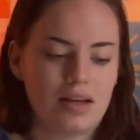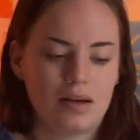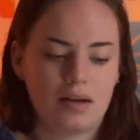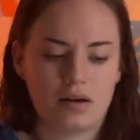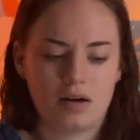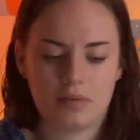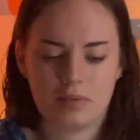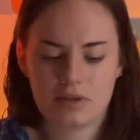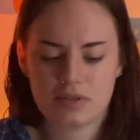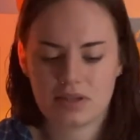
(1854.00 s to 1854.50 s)

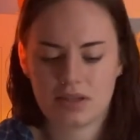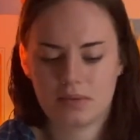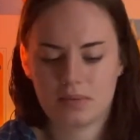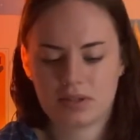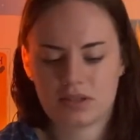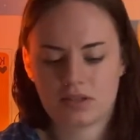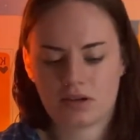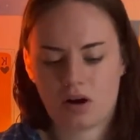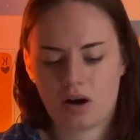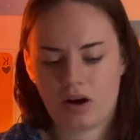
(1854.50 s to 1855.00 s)
almost a little
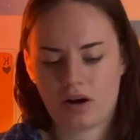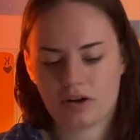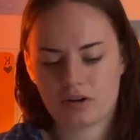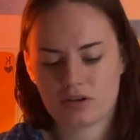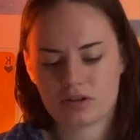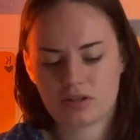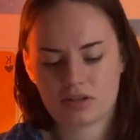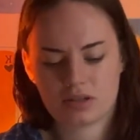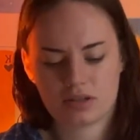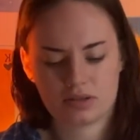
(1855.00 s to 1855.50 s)
bit
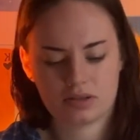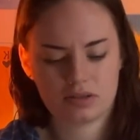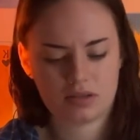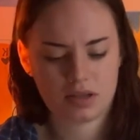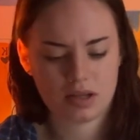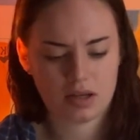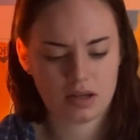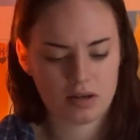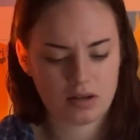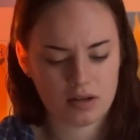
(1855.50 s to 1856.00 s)
tired
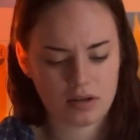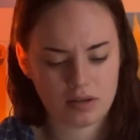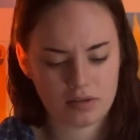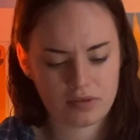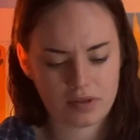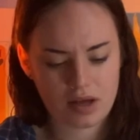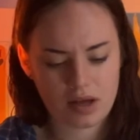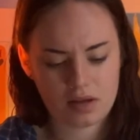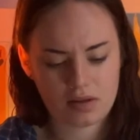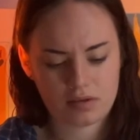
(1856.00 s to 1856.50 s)
in all of
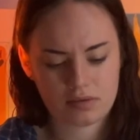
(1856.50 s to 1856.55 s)
that.